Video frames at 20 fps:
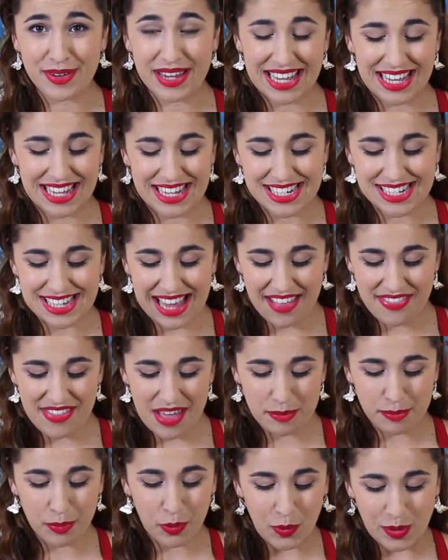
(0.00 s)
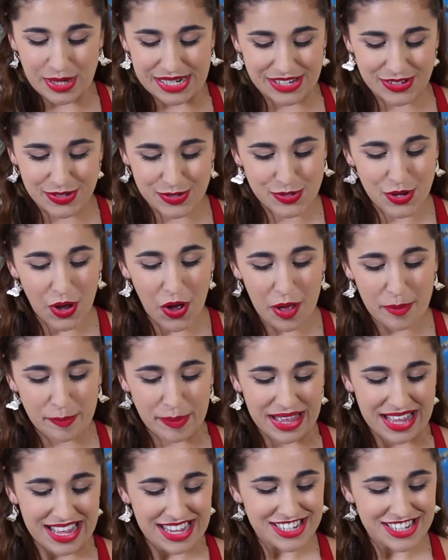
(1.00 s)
heat and then poured it on top